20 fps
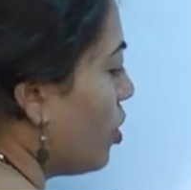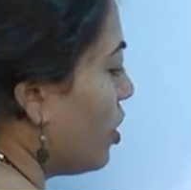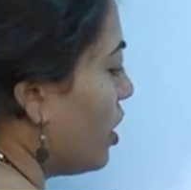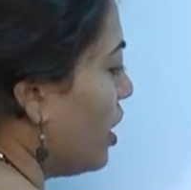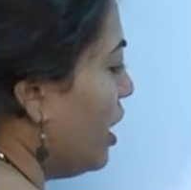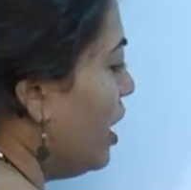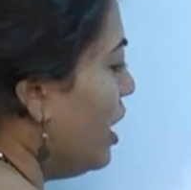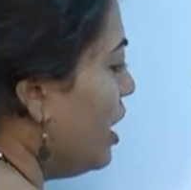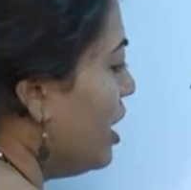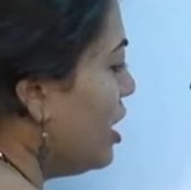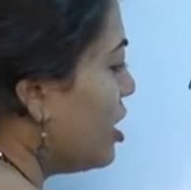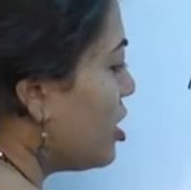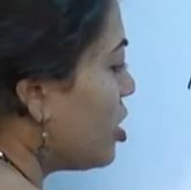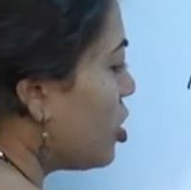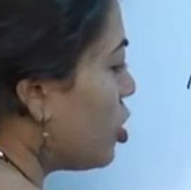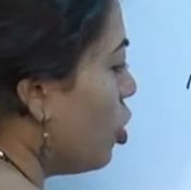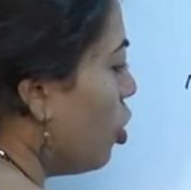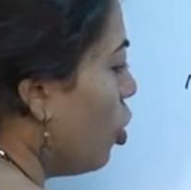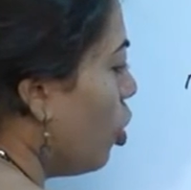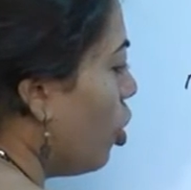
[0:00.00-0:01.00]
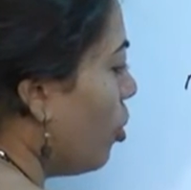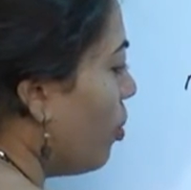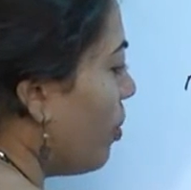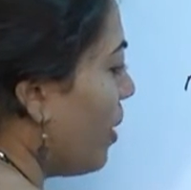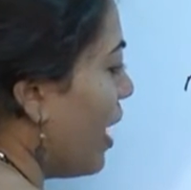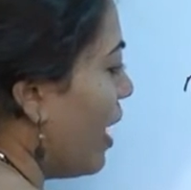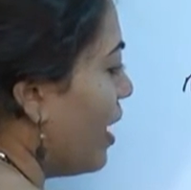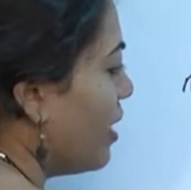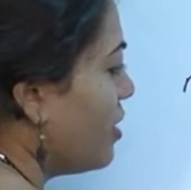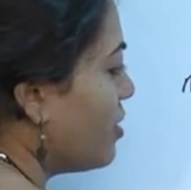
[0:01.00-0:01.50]
each lobe
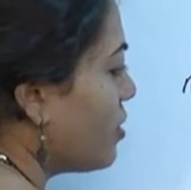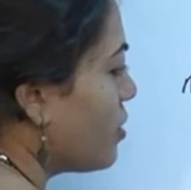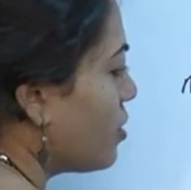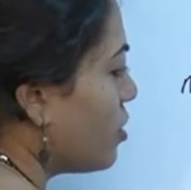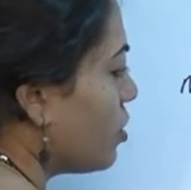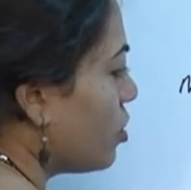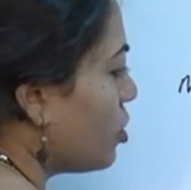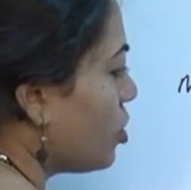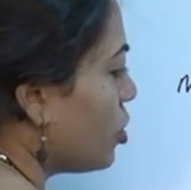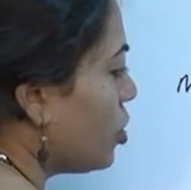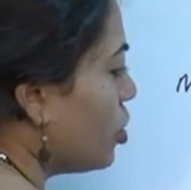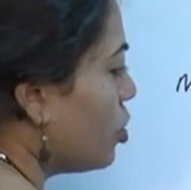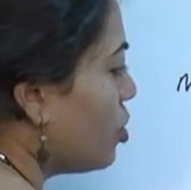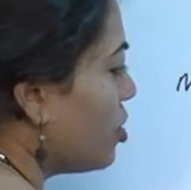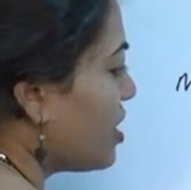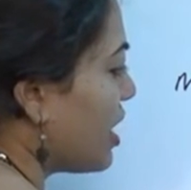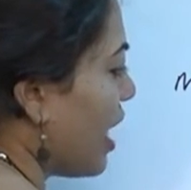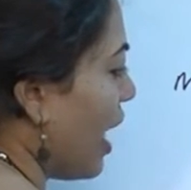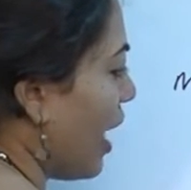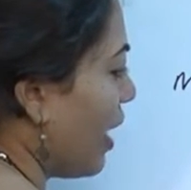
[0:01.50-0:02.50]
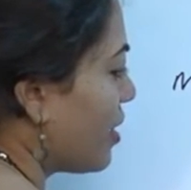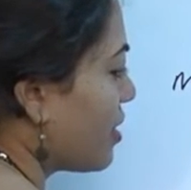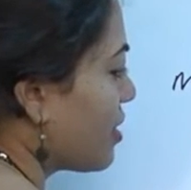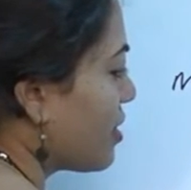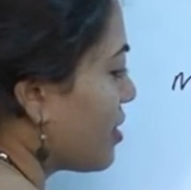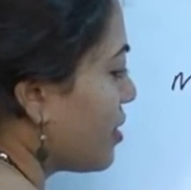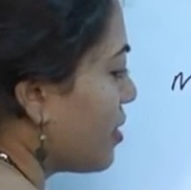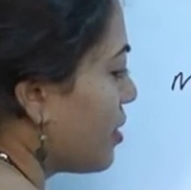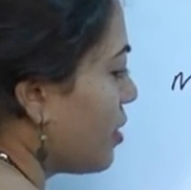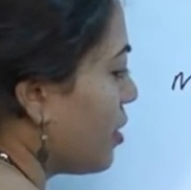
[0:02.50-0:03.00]
has two
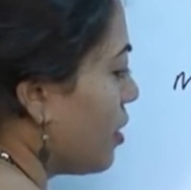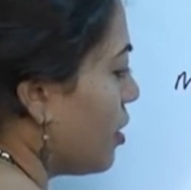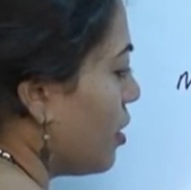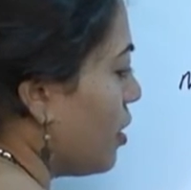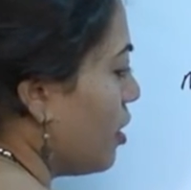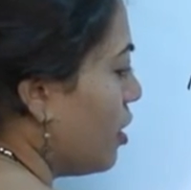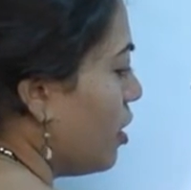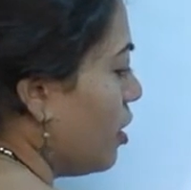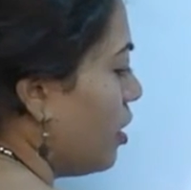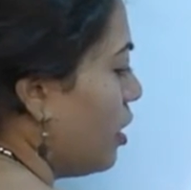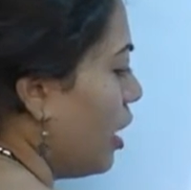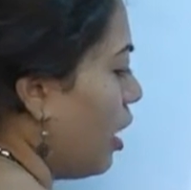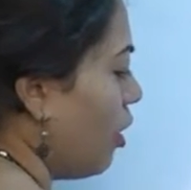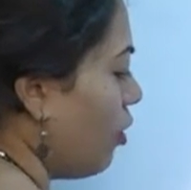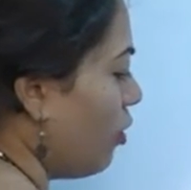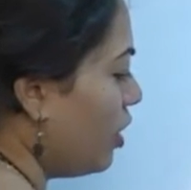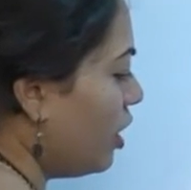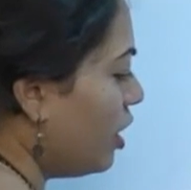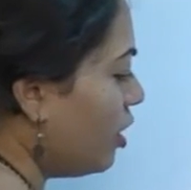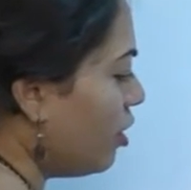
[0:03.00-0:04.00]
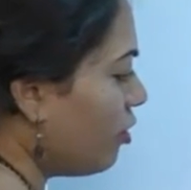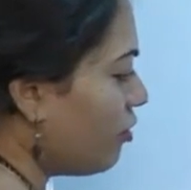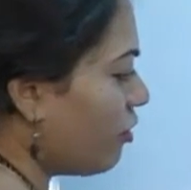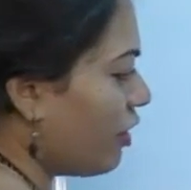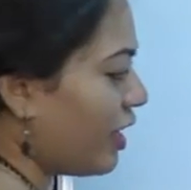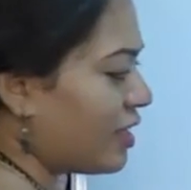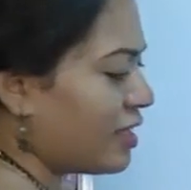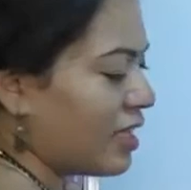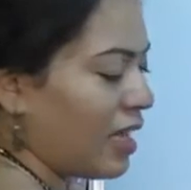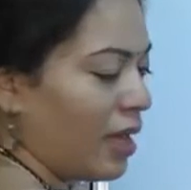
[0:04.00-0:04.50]
sacs. Now here if you
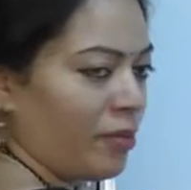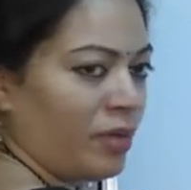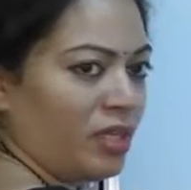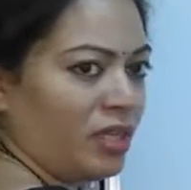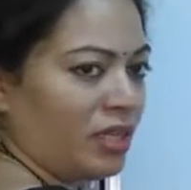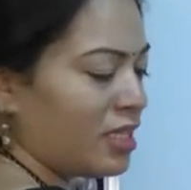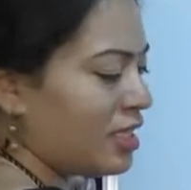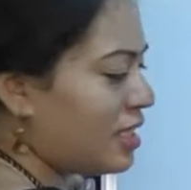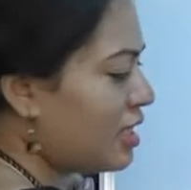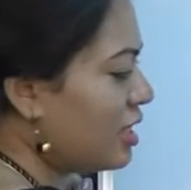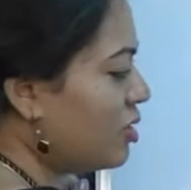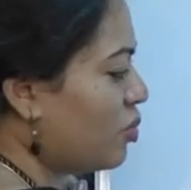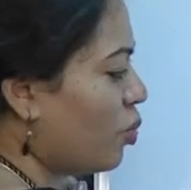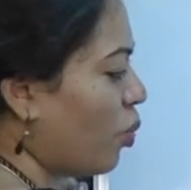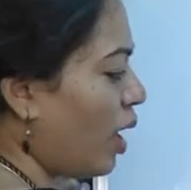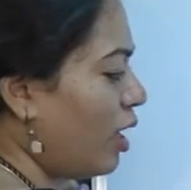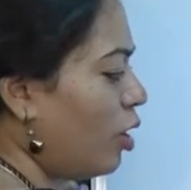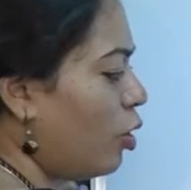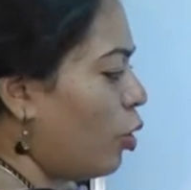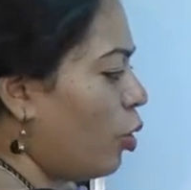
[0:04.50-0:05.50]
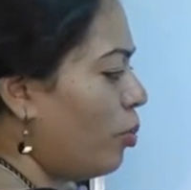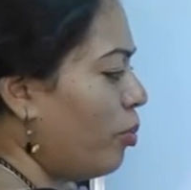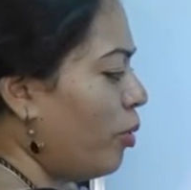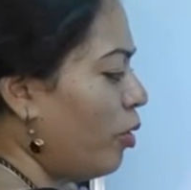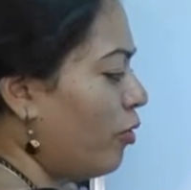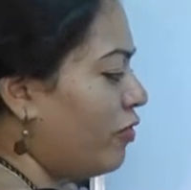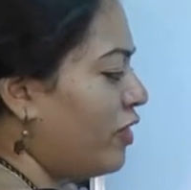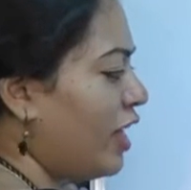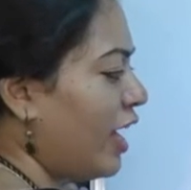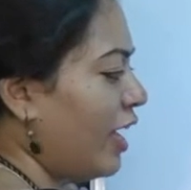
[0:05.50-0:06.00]
examine, this is one lobe
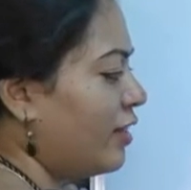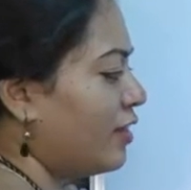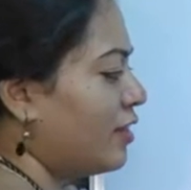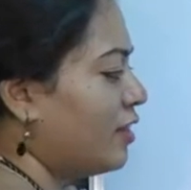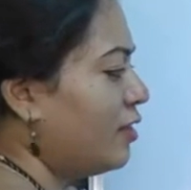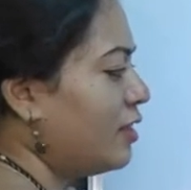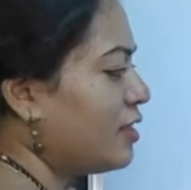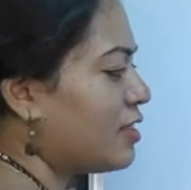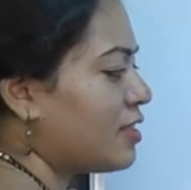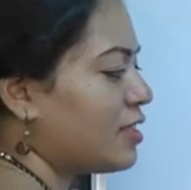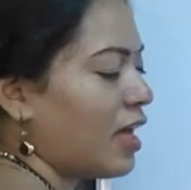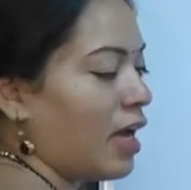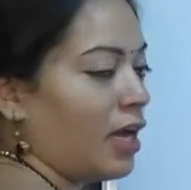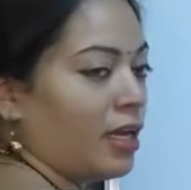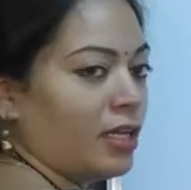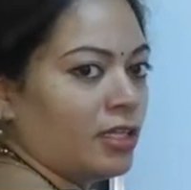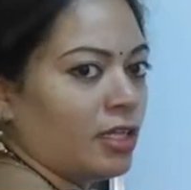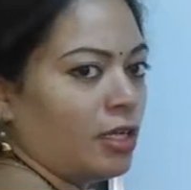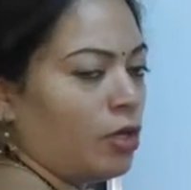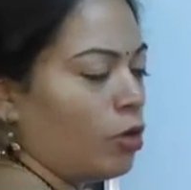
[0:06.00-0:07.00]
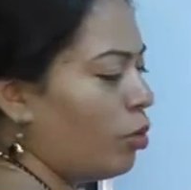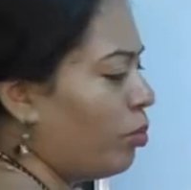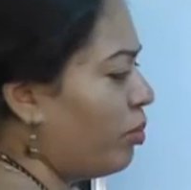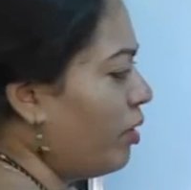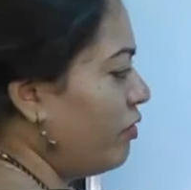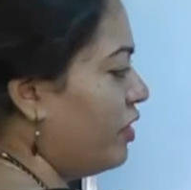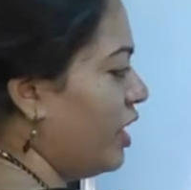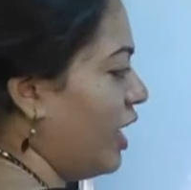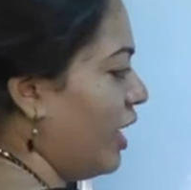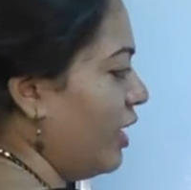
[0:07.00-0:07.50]
of the anther, this is another lobe
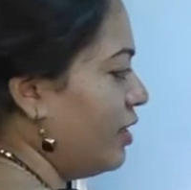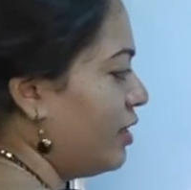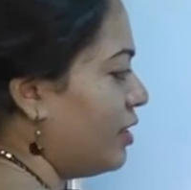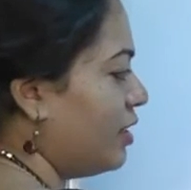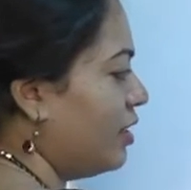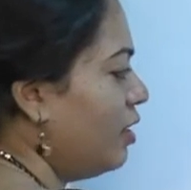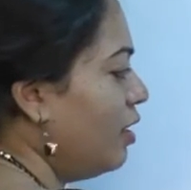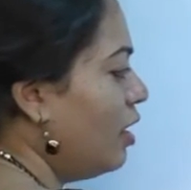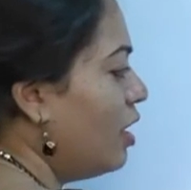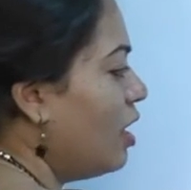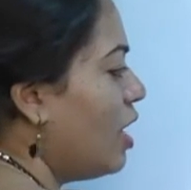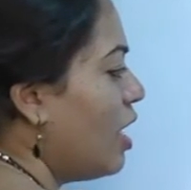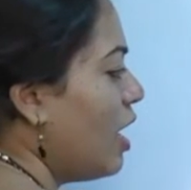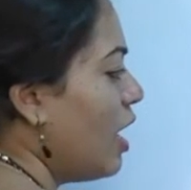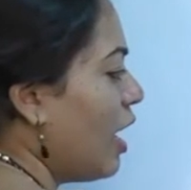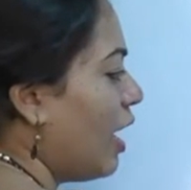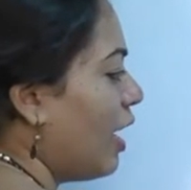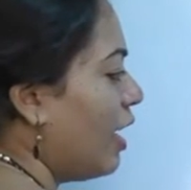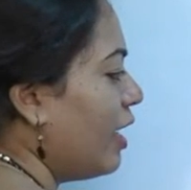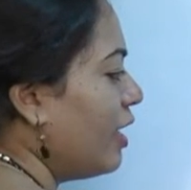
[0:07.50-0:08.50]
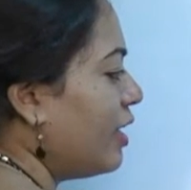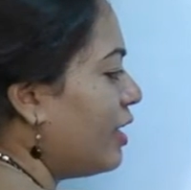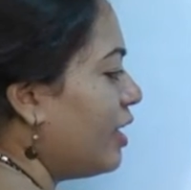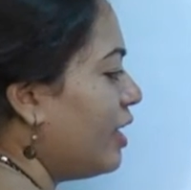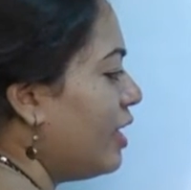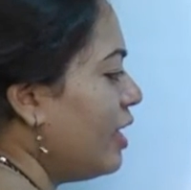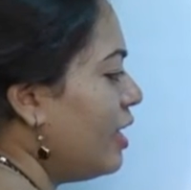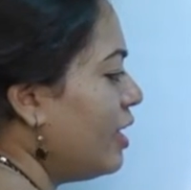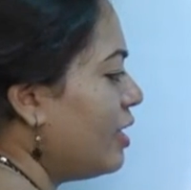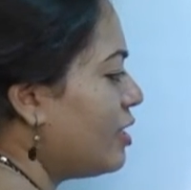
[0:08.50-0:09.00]
of the anther, and
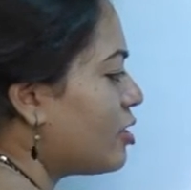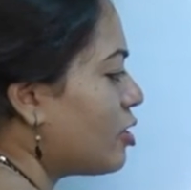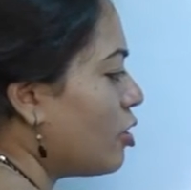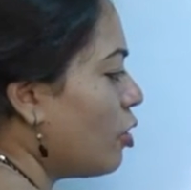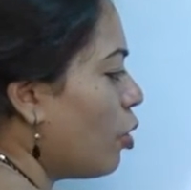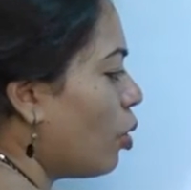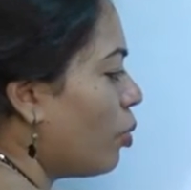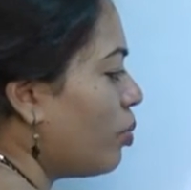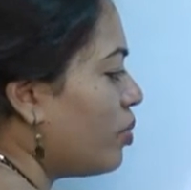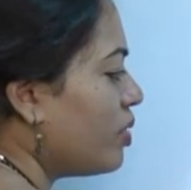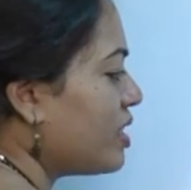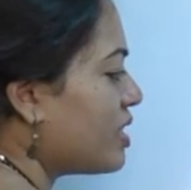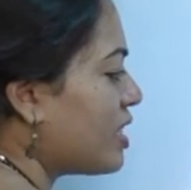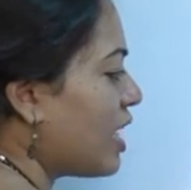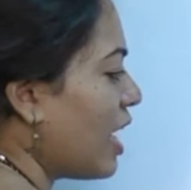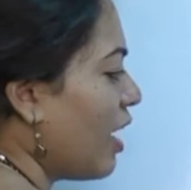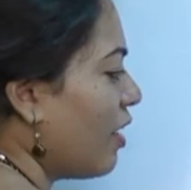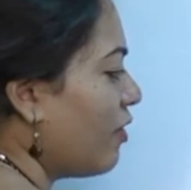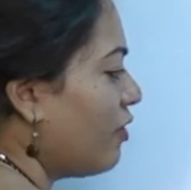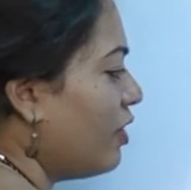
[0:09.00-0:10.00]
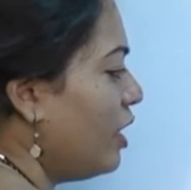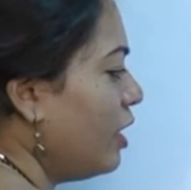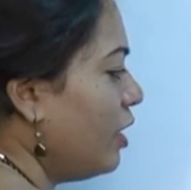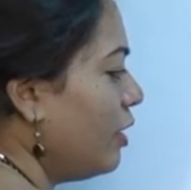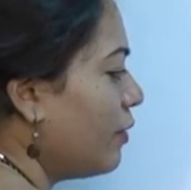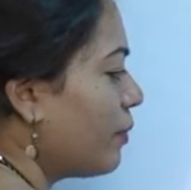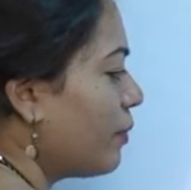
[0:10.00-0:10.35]
each lobe is having